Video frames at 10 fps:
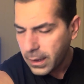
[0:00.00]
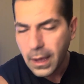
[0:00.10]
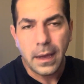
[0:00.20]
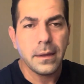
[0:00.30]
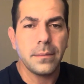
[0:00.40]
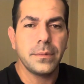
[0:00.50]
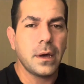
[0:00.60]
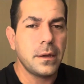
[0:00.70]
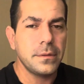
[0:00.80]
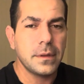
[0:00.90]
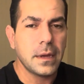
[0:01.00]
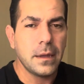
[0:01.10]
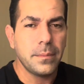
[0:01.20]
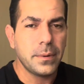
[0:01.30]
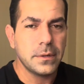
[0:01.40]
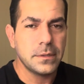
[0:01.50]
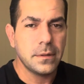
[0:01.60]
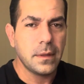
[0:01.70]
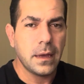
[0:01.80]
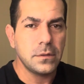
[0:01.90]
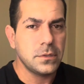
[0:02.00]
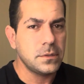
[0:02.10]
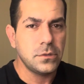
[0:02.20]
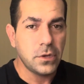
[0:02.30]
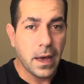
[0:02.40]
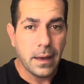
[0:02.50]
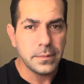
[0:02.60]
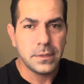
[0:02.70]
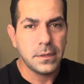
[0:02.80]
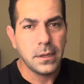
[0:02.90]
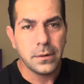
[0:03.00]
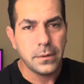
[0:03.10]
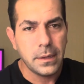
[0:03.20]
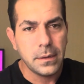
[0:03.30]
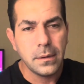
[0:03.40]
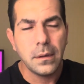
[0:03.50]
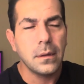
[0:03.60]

I am not the kind of person that just jabs the needle in.